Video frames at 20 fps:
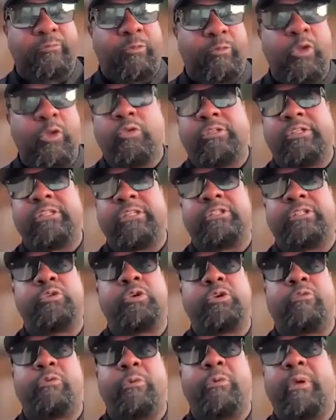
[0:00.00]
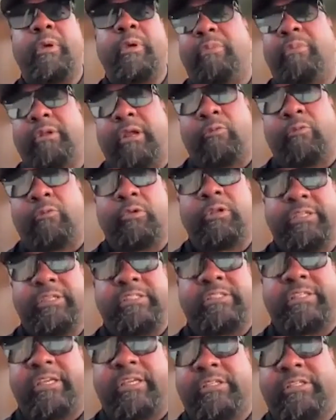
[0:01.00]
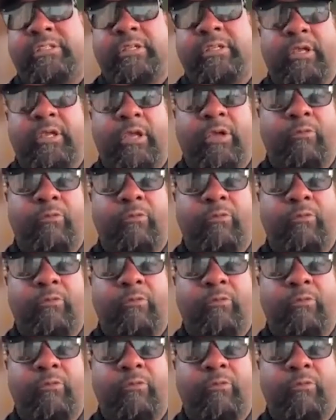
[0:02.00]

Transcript: when you since you can remember that really sticks